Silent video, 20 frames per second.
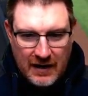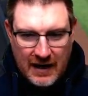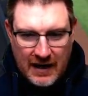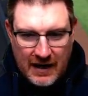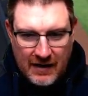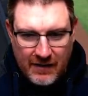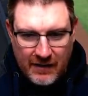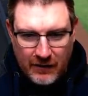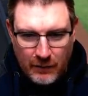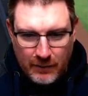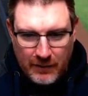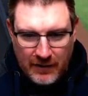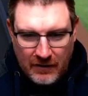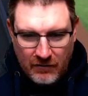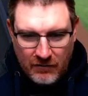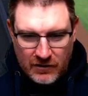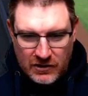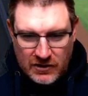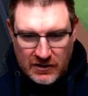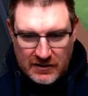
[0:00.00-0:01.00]
And it'll be
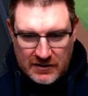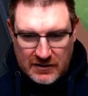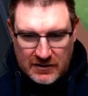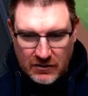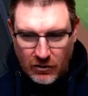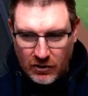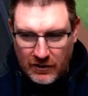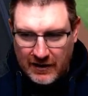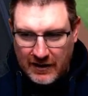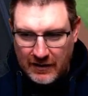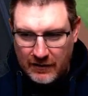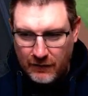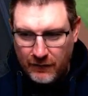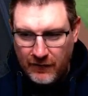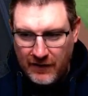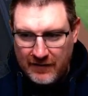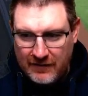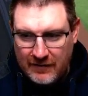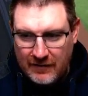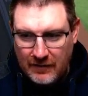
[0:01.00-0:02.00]
Christian Scott now to
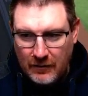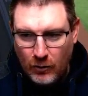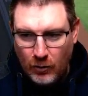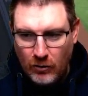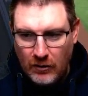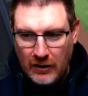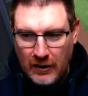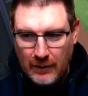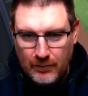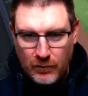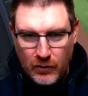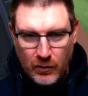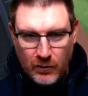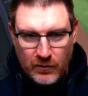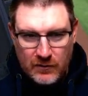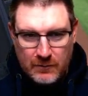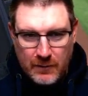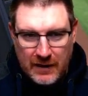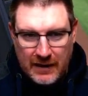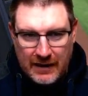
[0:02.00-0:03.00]
face Lawler, who
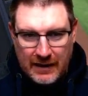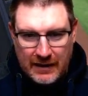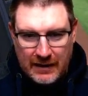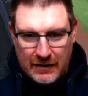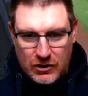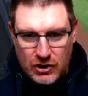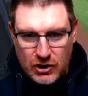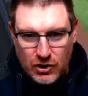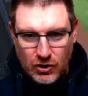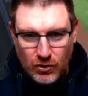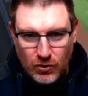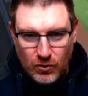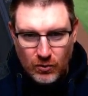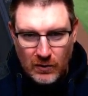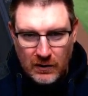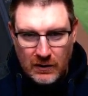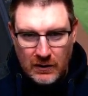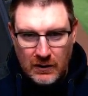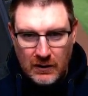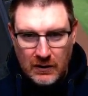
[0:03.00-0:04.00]
is batting
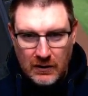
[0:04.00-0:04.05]
2